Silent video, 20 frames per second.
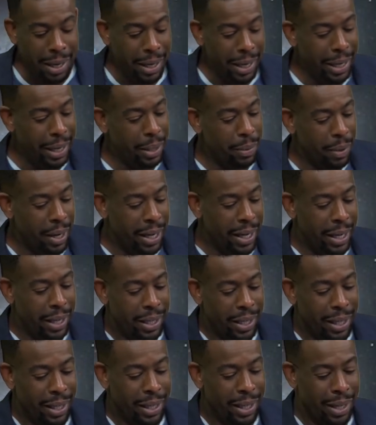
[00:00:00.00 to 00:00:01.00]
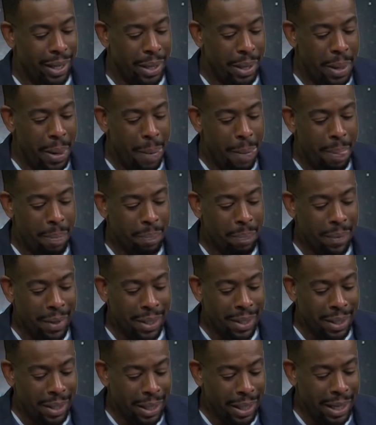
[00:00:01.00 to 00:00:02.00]
It it. Uh,
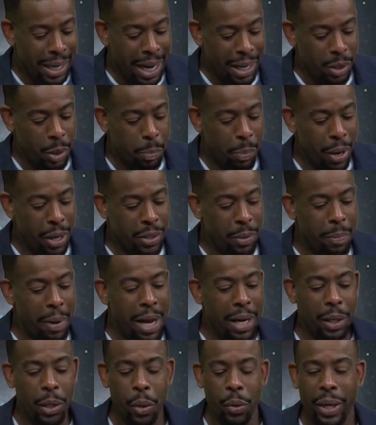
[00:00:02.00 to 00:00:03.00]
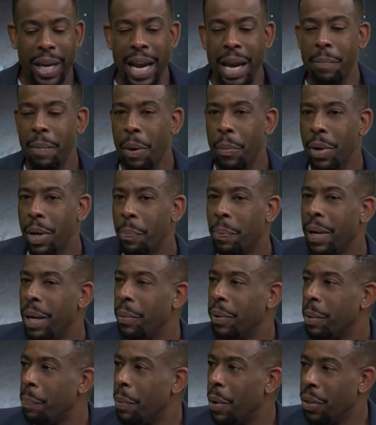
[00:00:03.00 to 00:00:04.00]
It actually brought to mind a little game I want to play
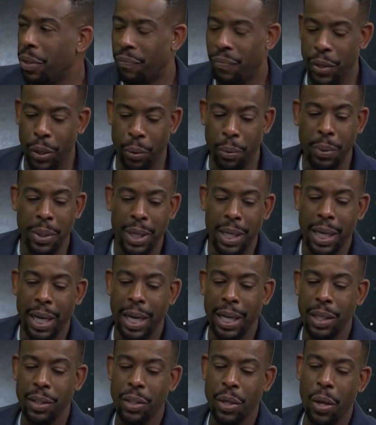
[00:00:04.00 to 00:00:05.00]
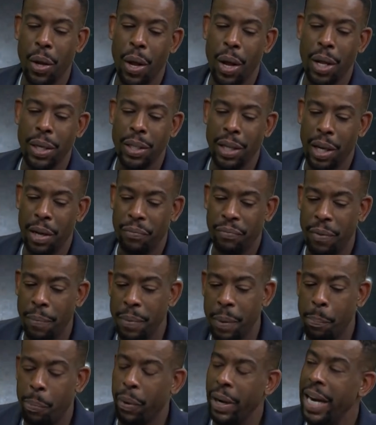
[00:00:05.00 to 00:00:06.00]
with the both of you, and it's called uh, From
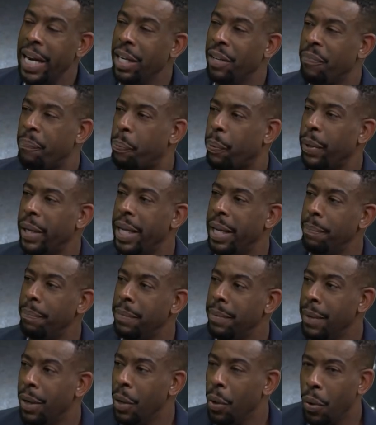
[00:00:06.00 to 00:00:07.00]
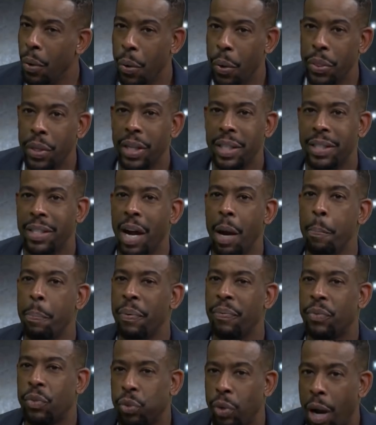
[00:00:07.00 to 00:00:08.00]
the Brain of Brim or the Dump
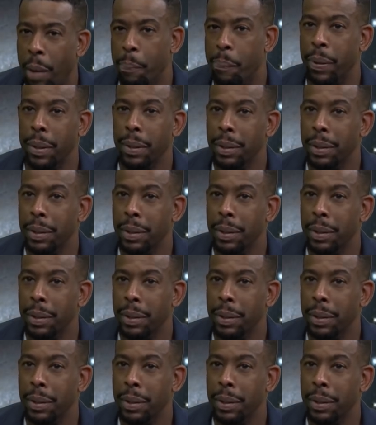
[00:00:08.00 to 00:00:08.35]
of Trump.